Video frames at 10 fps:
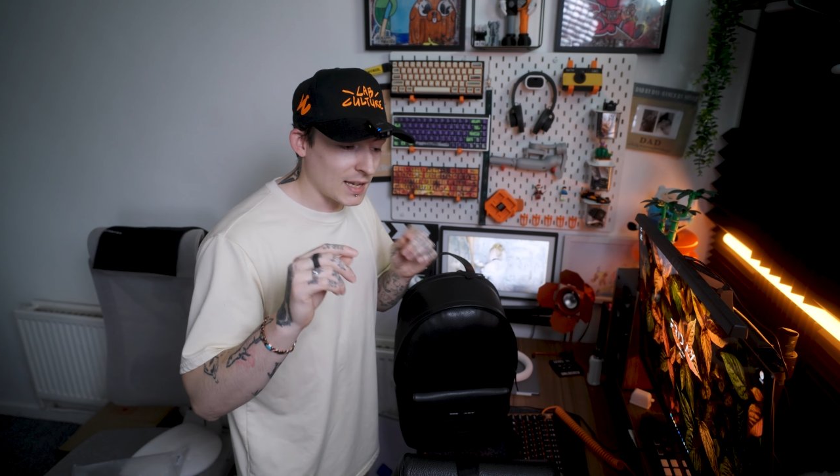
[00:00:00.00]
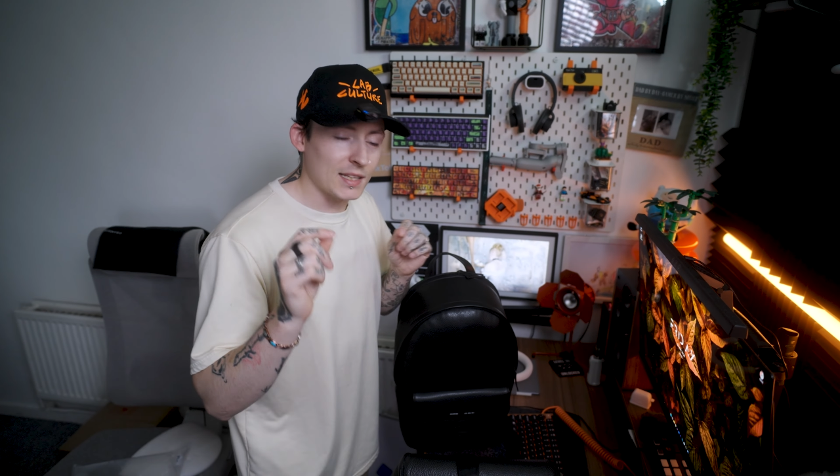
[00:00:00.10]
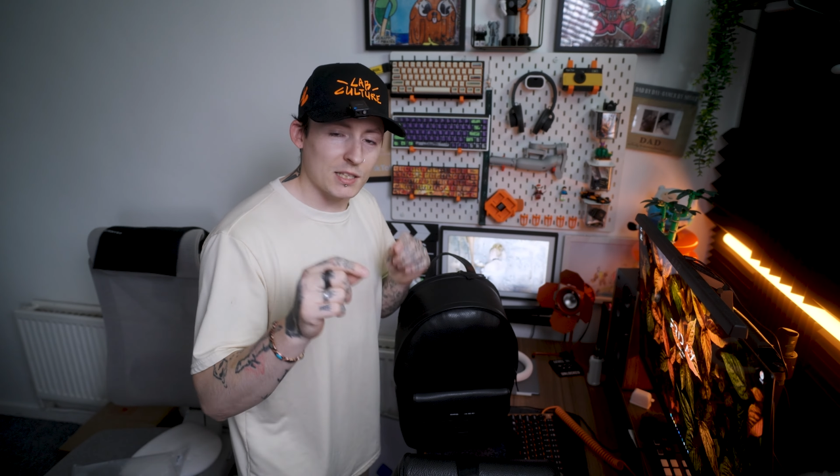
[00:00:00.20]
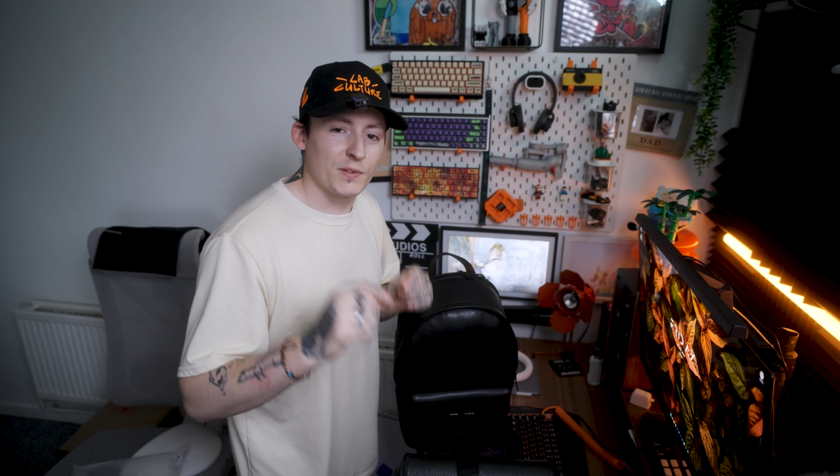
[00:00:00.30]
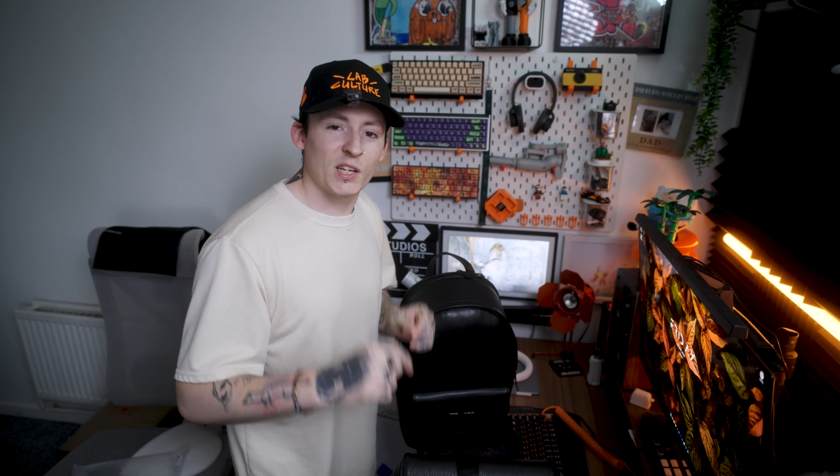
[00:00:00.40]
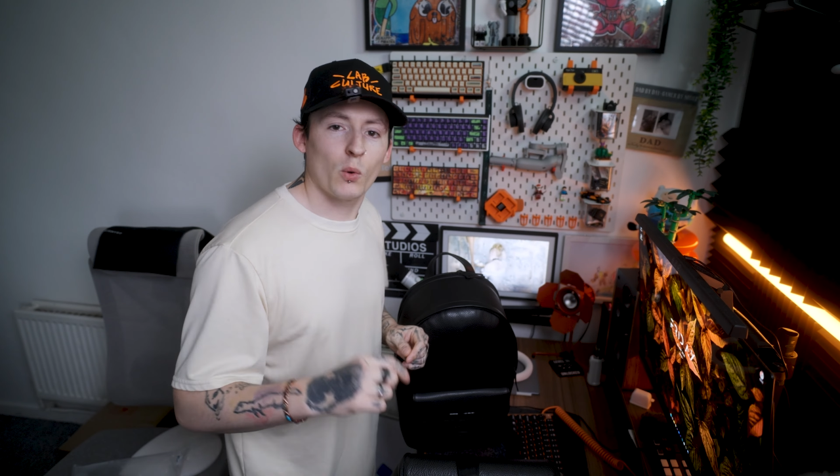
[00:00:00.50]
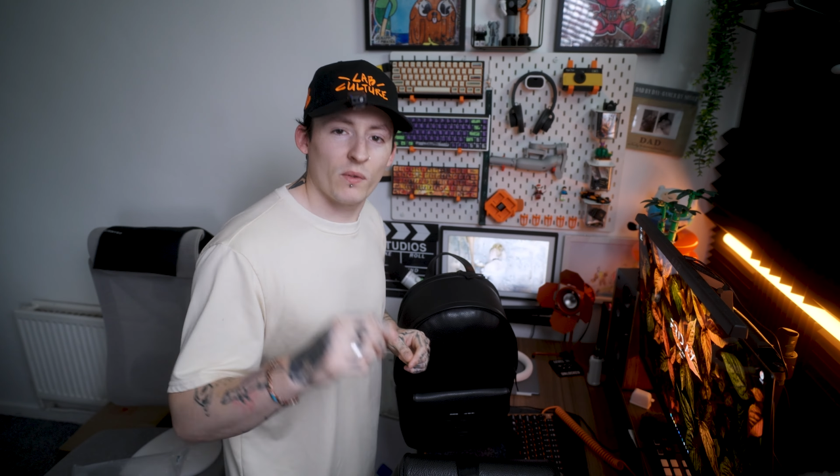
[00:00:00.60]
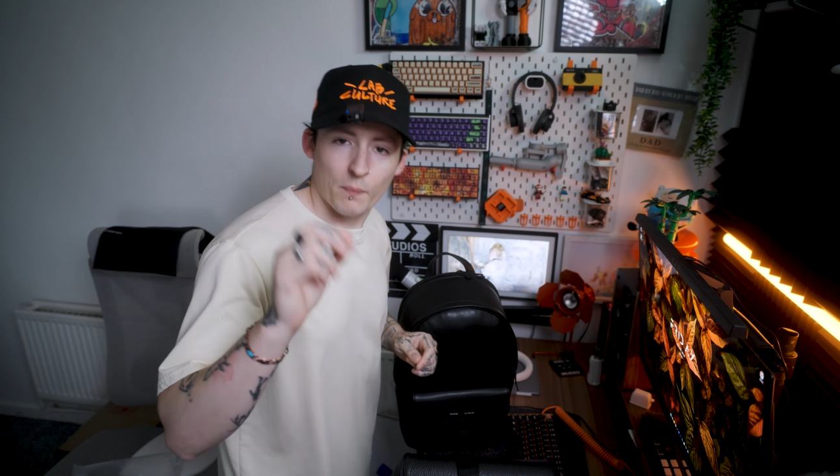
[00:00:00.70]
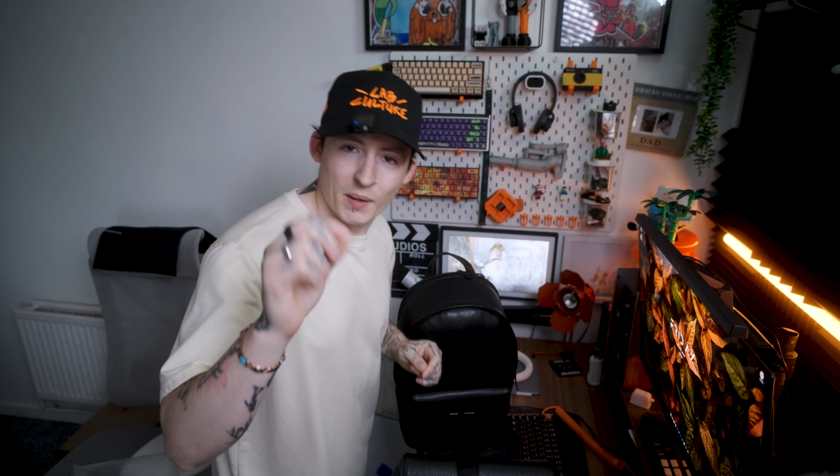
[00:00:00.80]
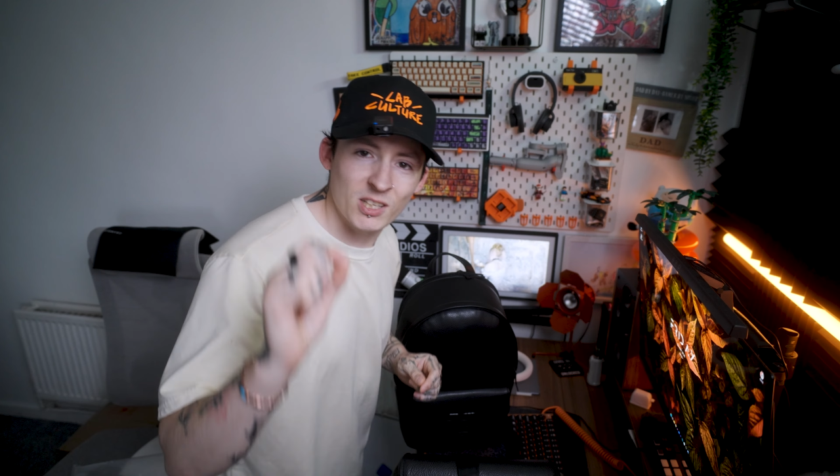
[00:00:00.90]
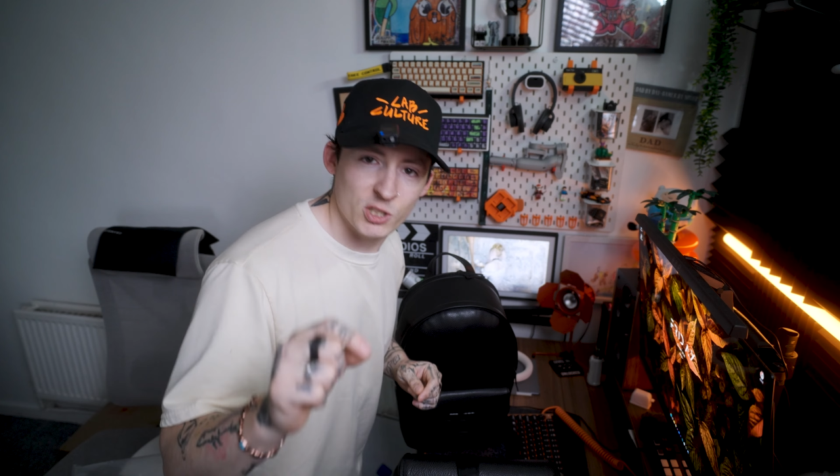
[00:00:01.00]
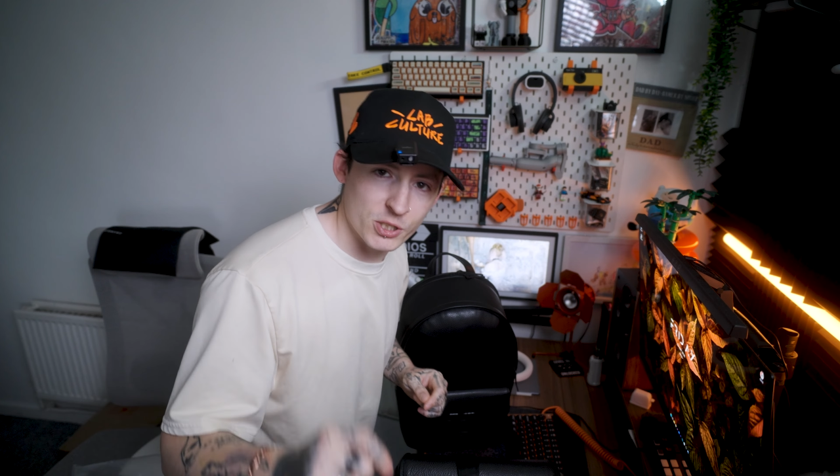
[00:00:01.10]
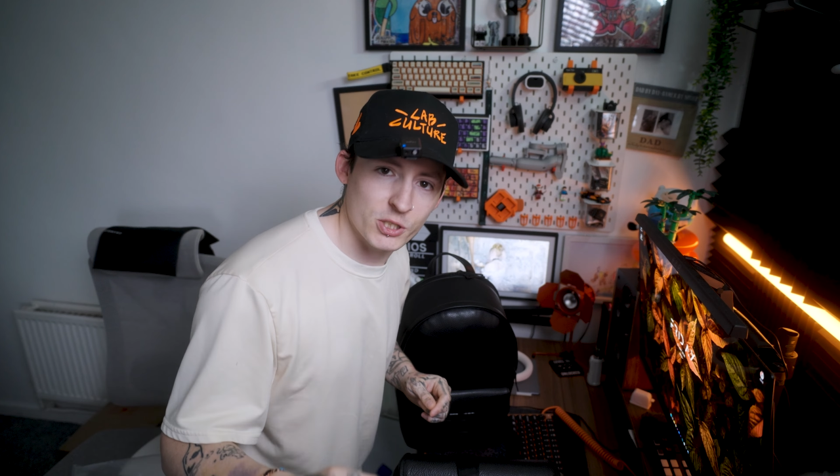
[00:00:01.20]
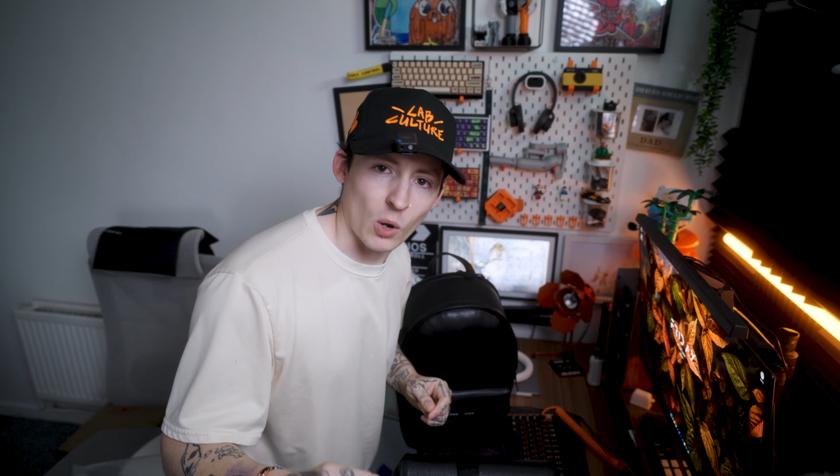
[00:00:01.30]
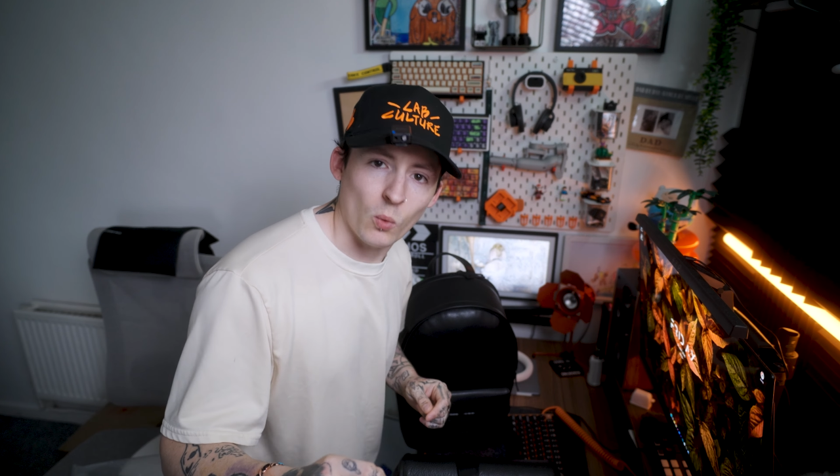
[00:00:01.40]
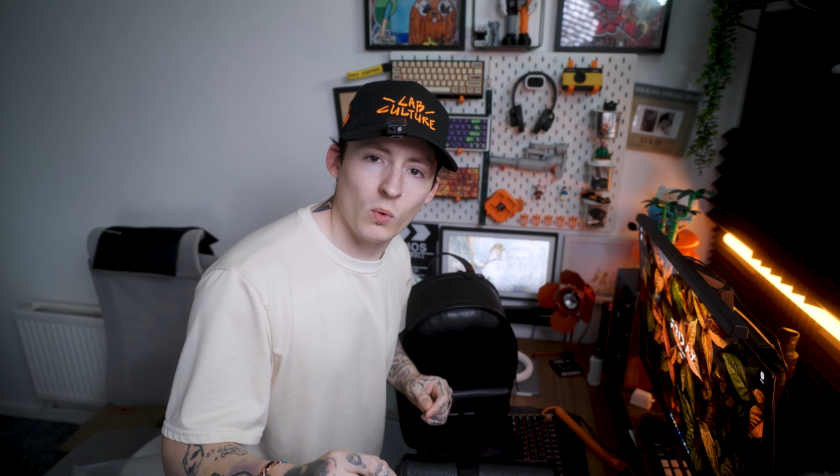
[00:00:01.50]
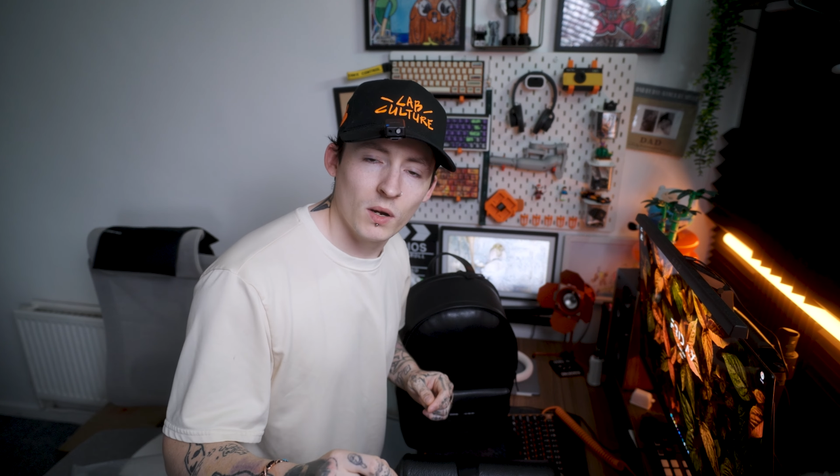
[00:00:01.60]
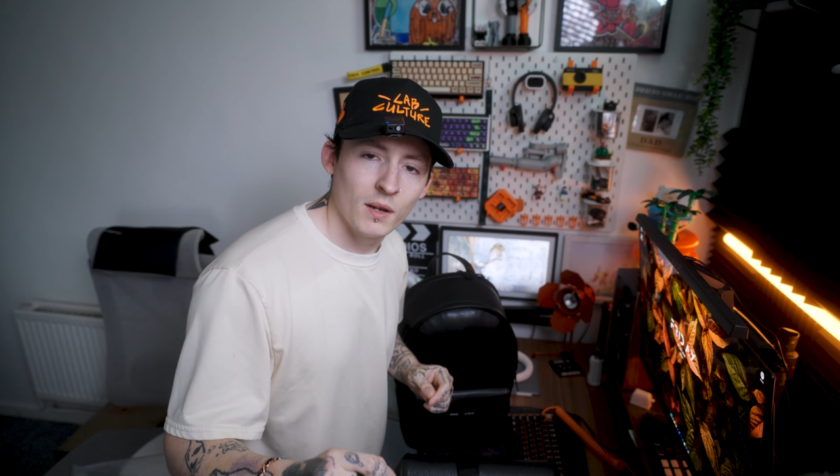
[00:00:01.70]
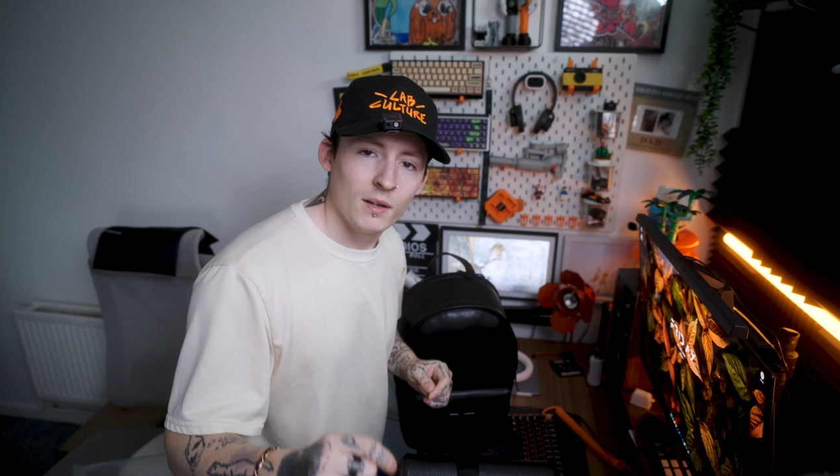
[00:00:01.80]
this video with a pinch of salt.